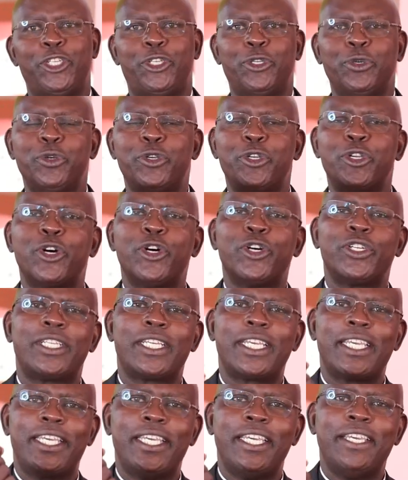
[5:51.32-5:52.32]
Do
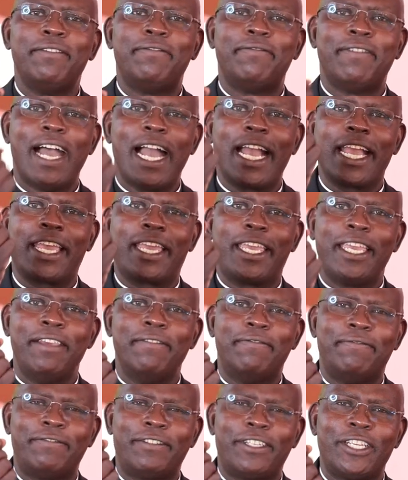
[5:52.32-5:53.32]
not give a
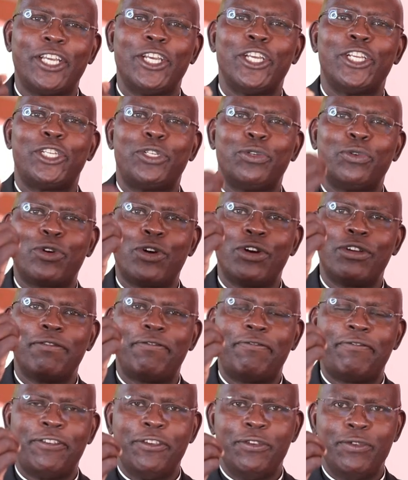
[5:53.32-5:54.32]
gift to
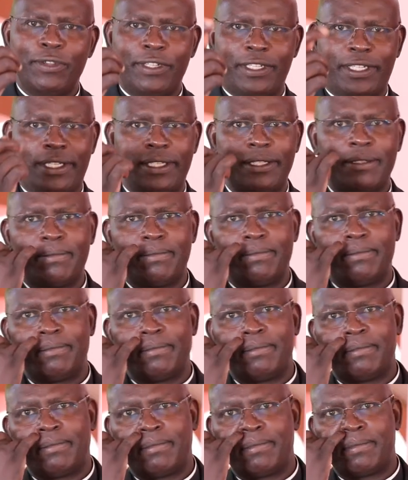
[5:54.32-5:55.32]
confuse.
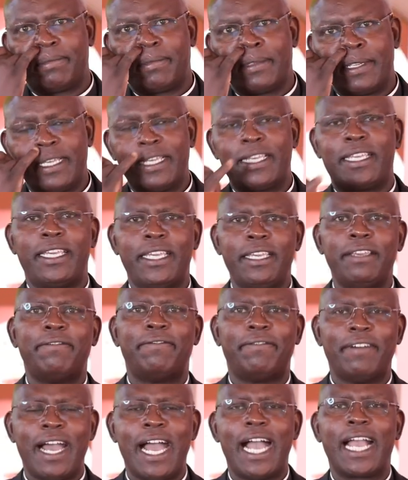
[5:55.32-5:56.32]

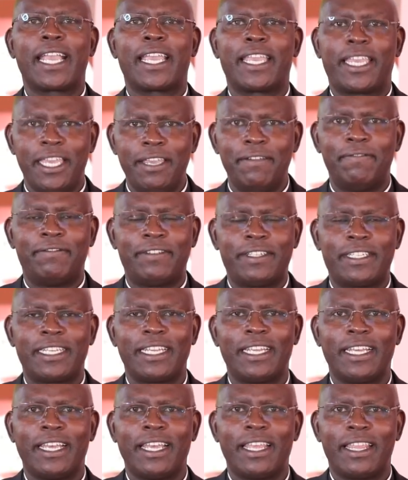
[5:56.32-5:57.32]
Give a
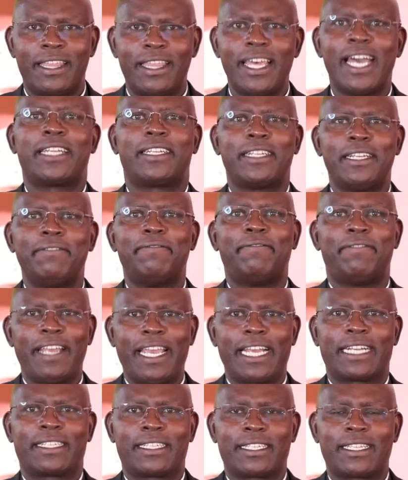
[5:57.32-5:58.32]
gift that
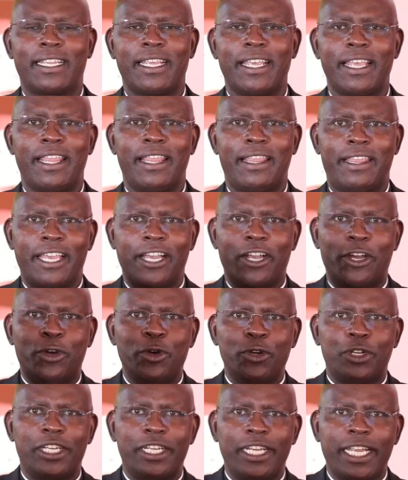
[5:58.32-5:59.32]
reflects the
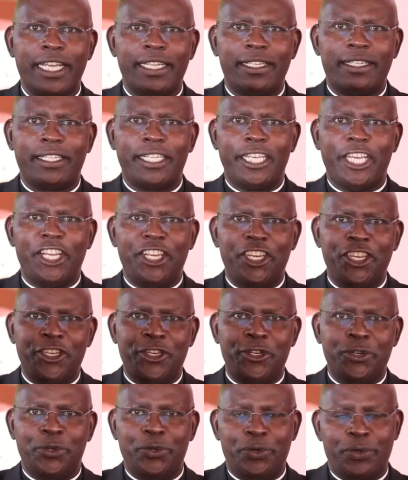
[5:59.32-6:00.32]
goodness in
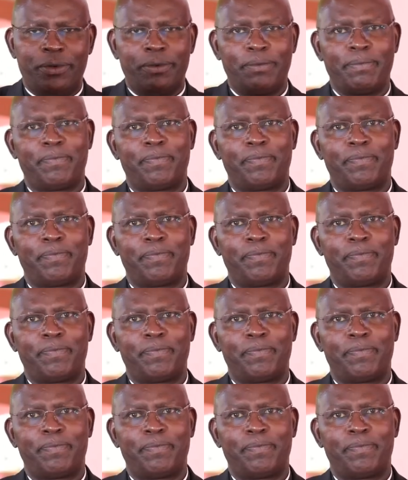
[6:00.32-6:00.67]
you